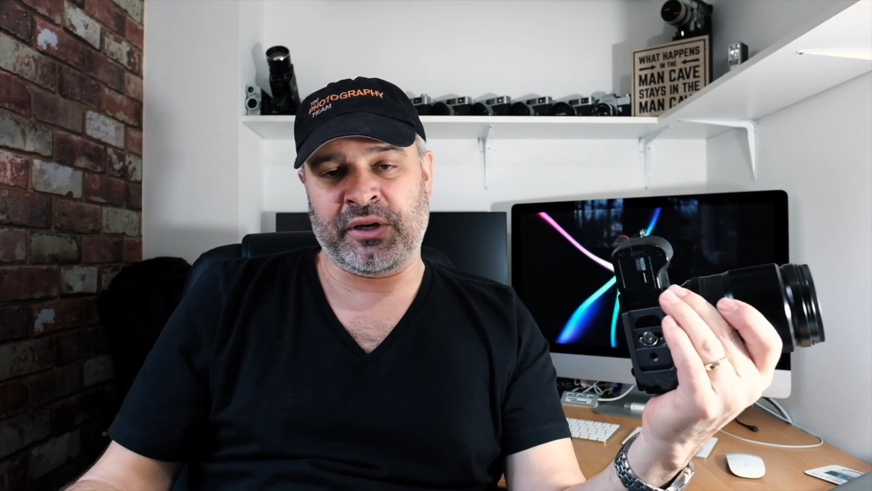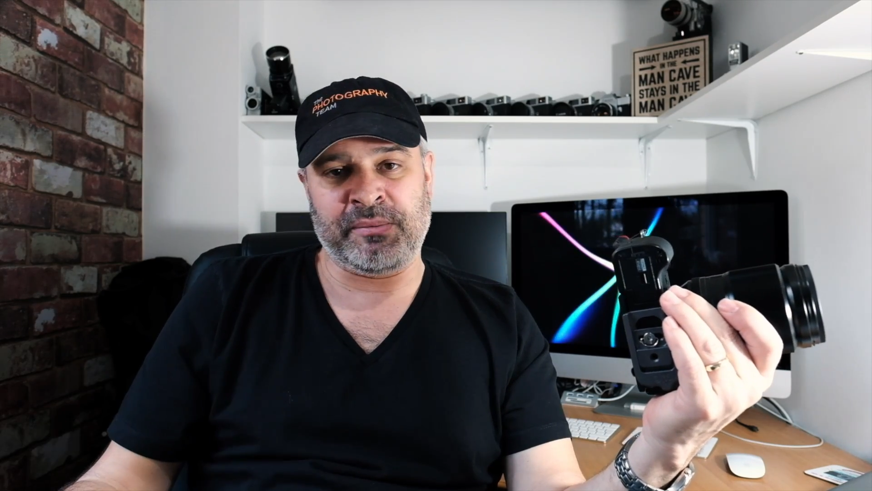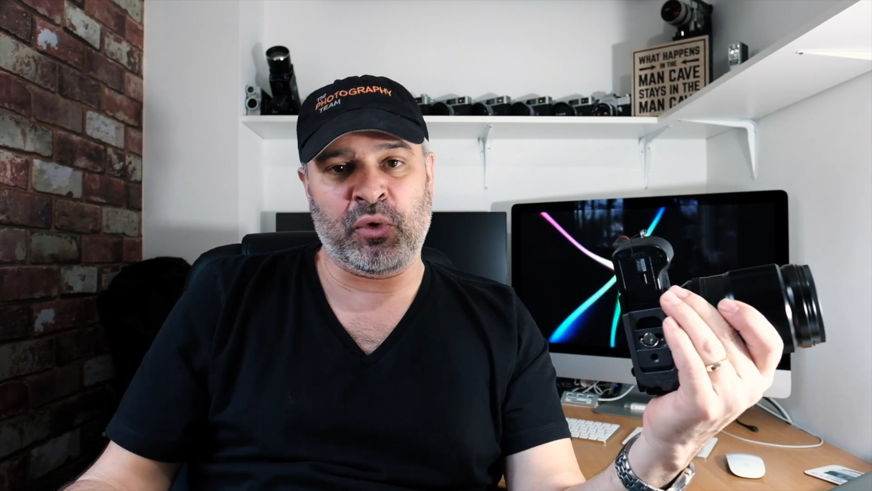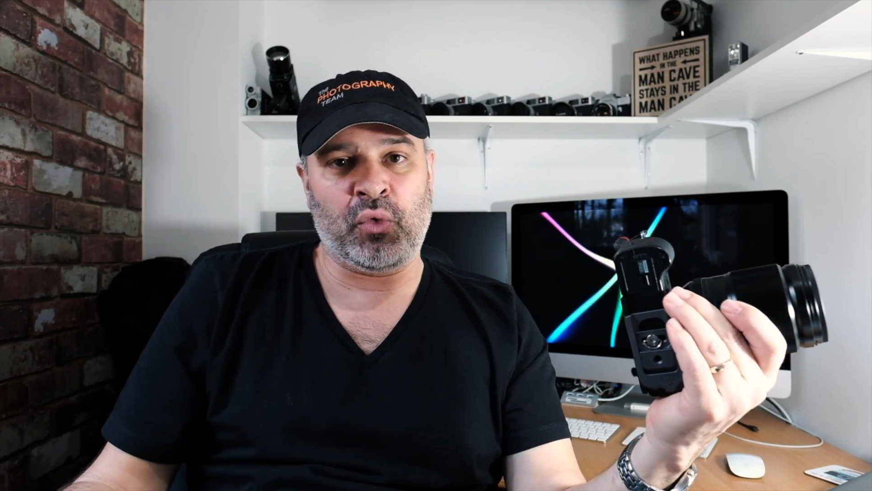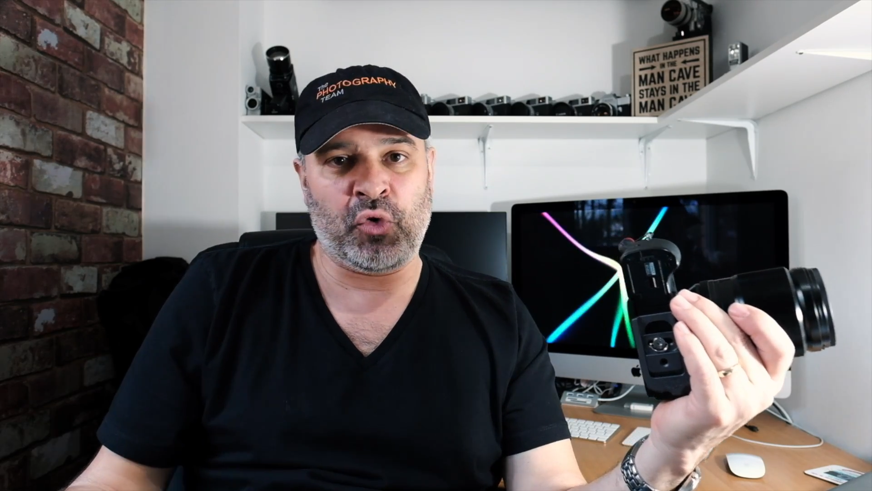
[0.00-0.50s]

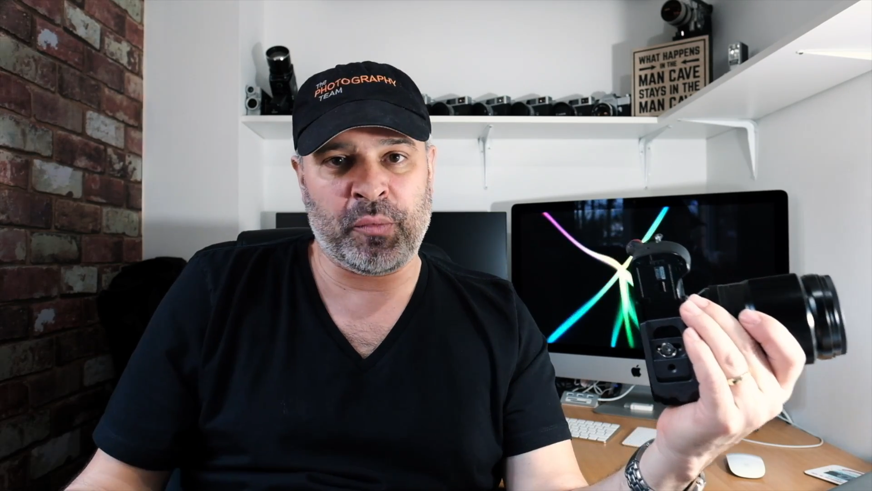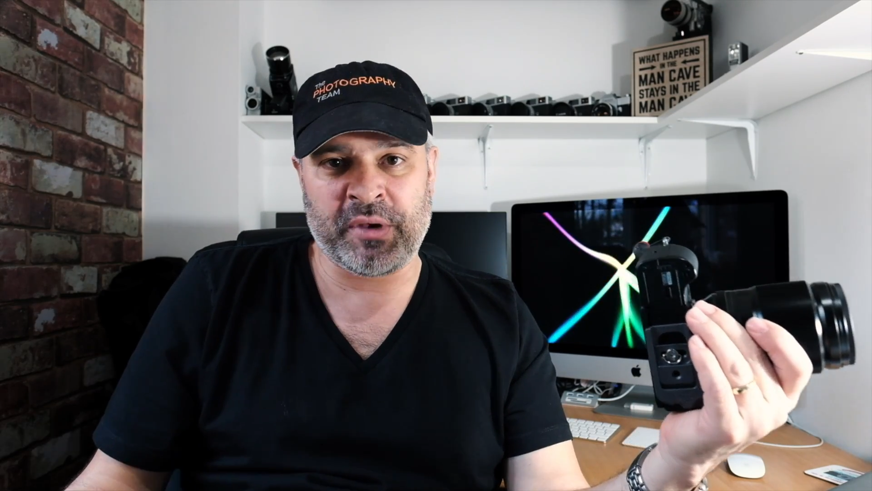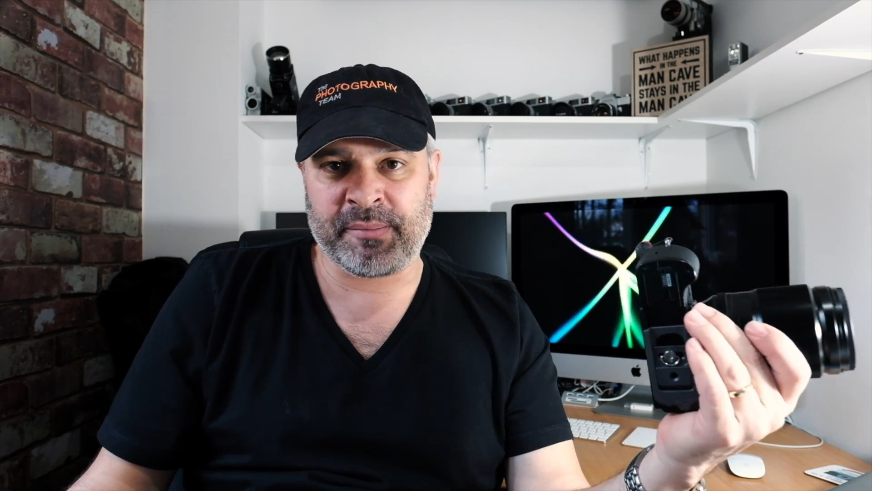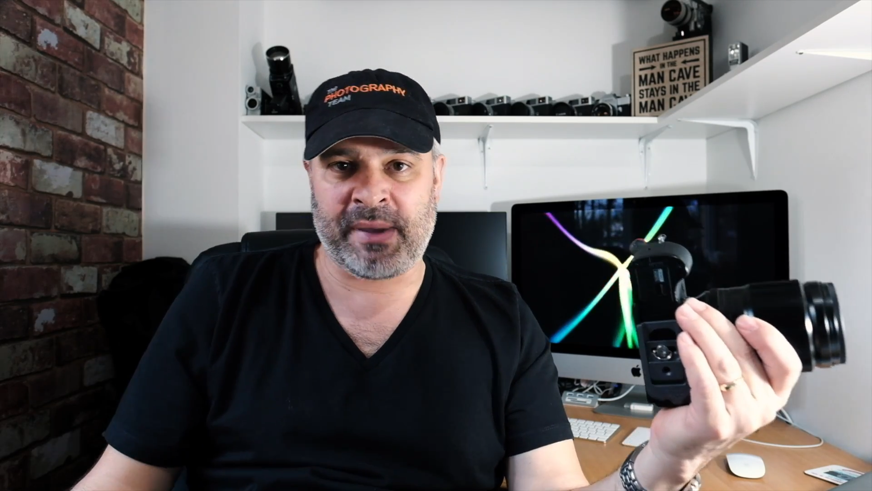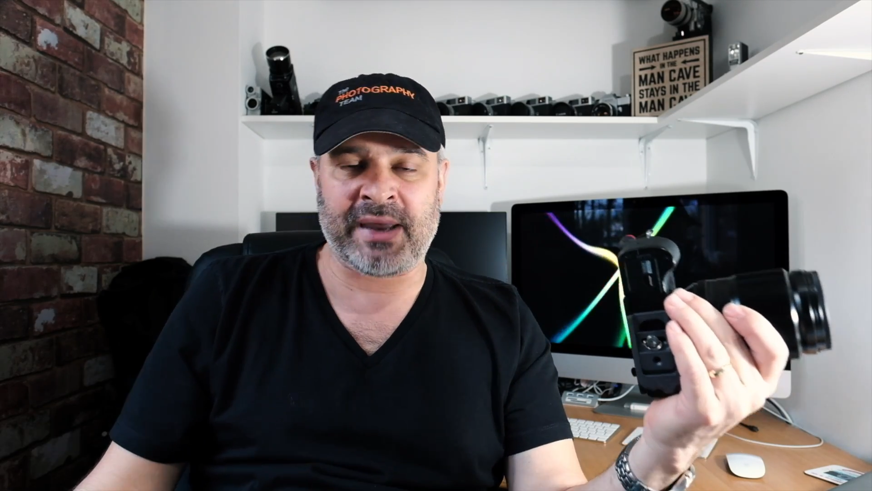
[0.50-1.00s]
more room
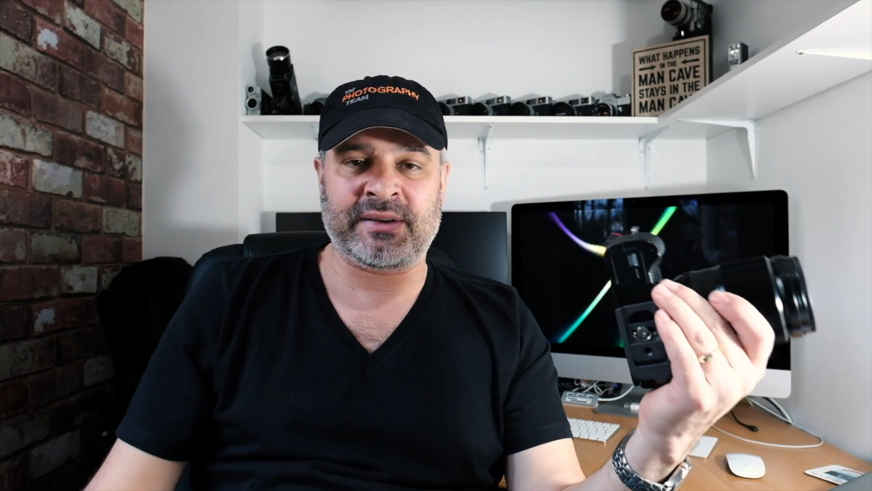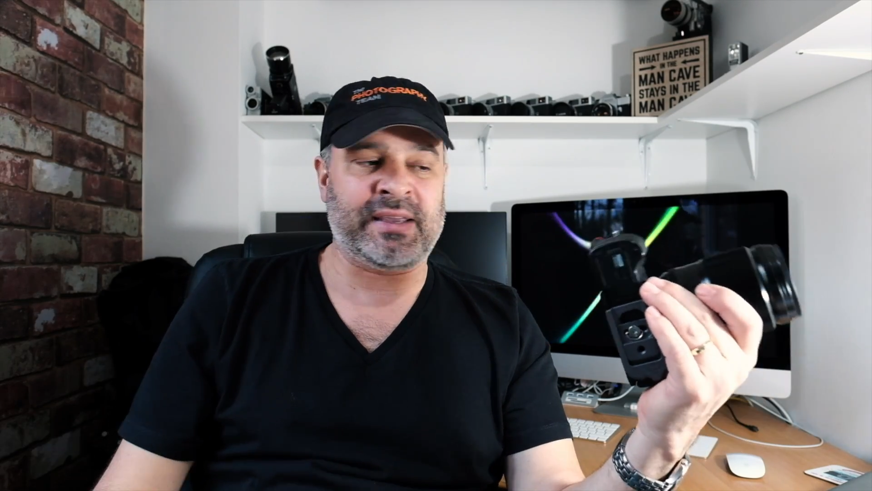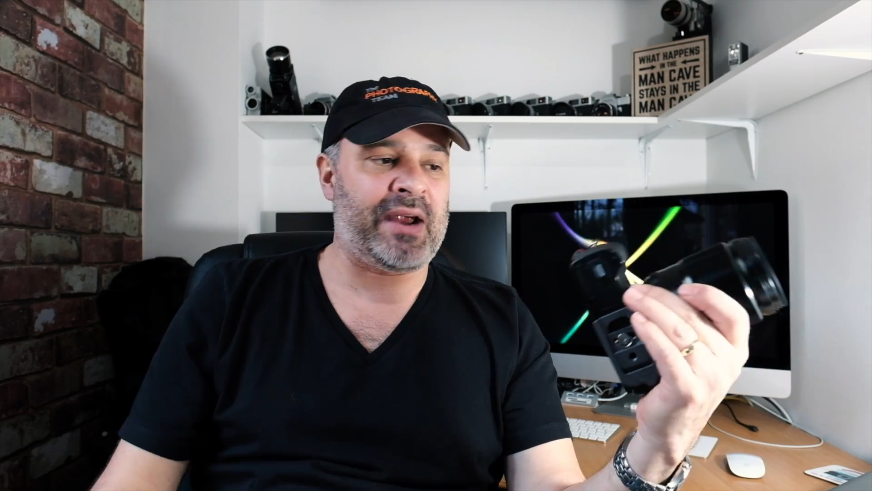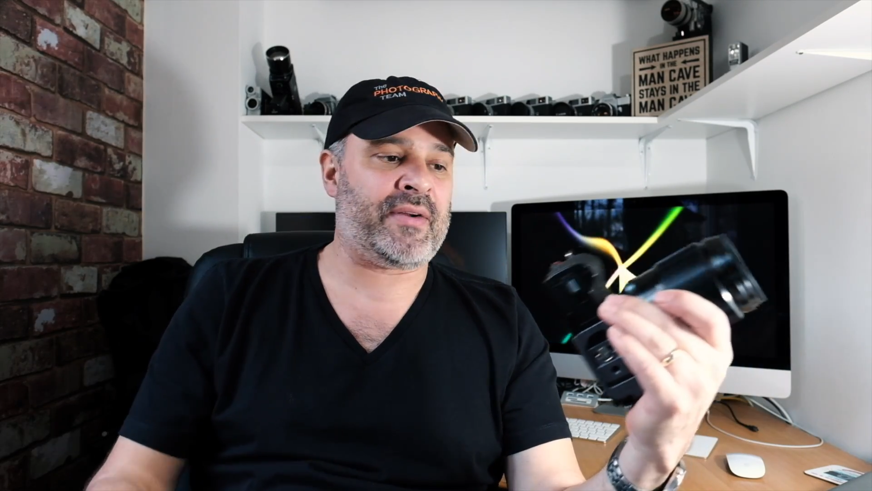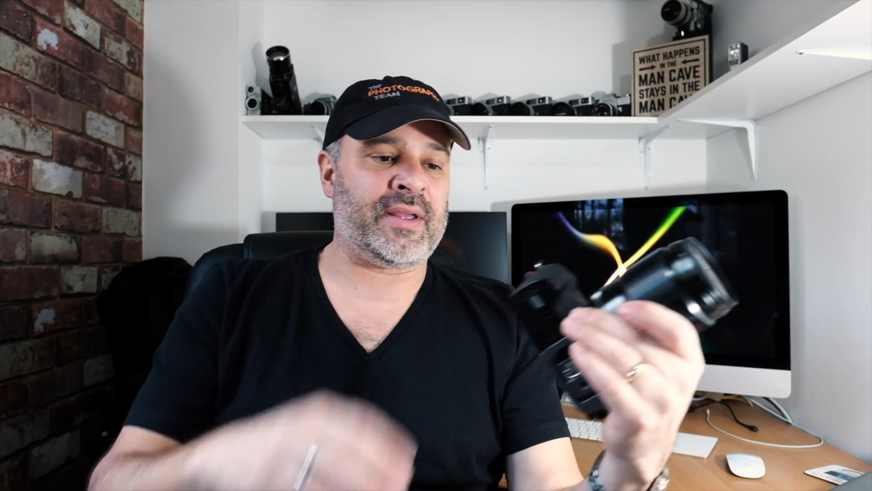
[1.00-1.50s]
in your bag to
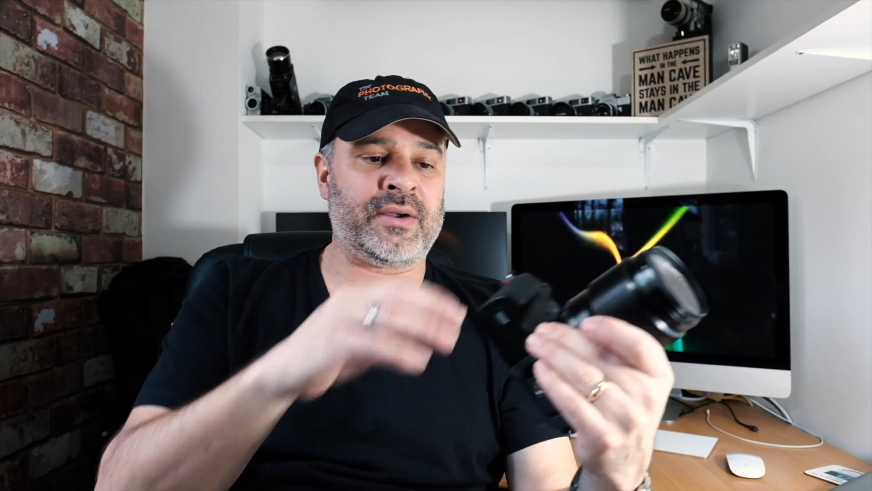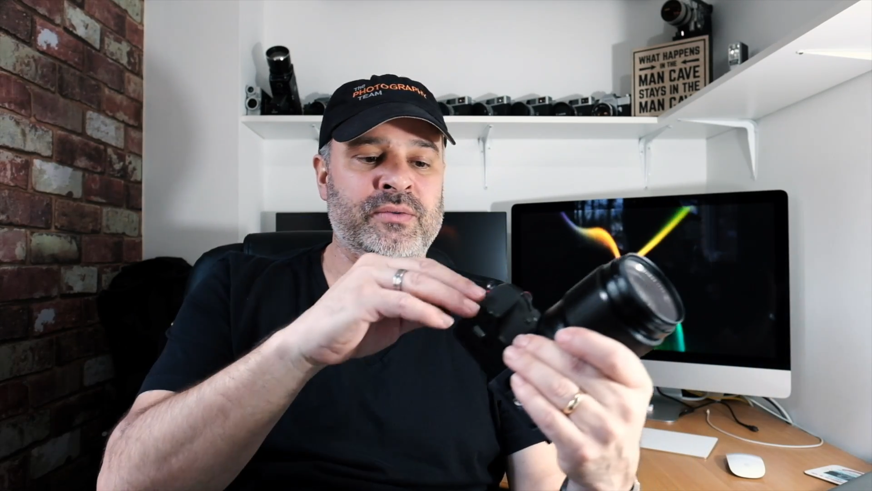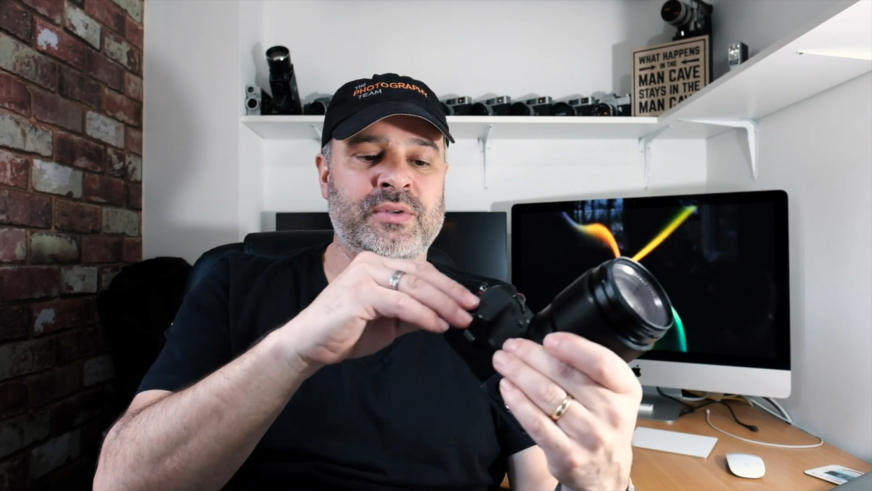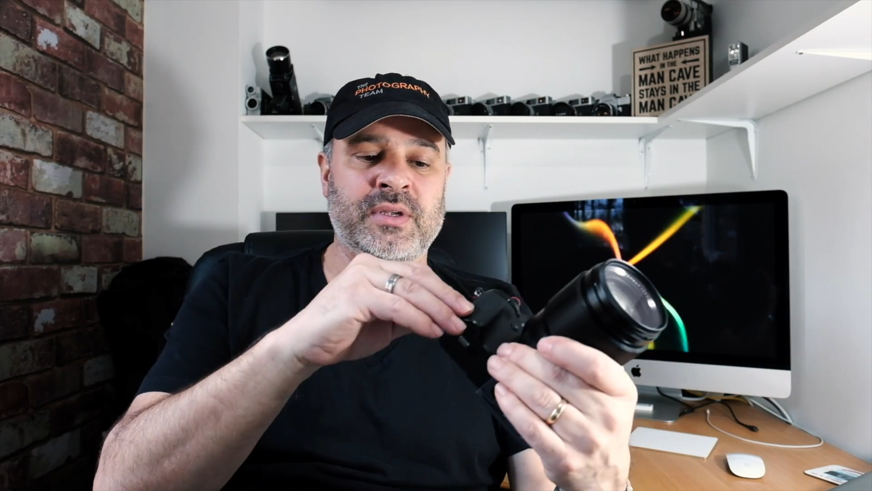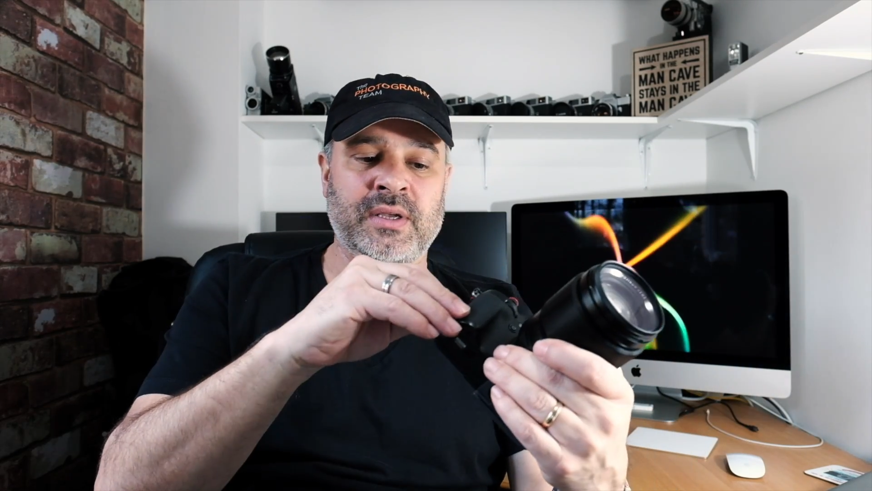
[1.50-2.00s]
carry
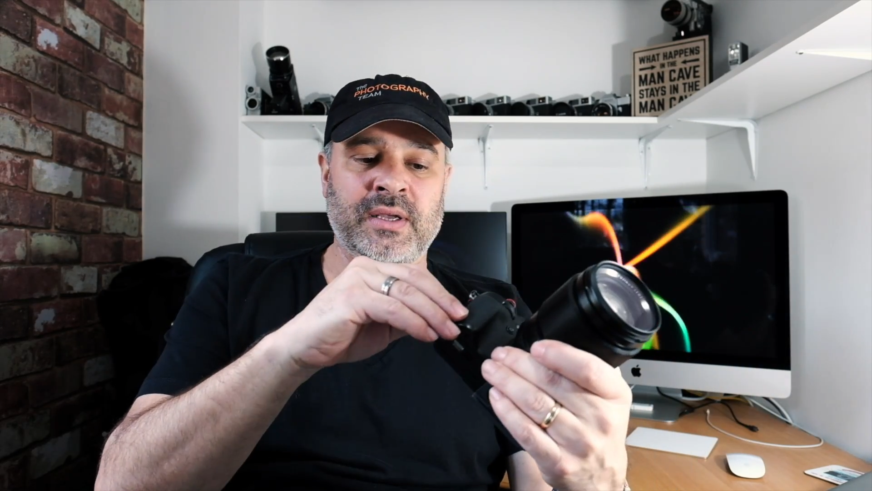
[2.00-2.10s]
those.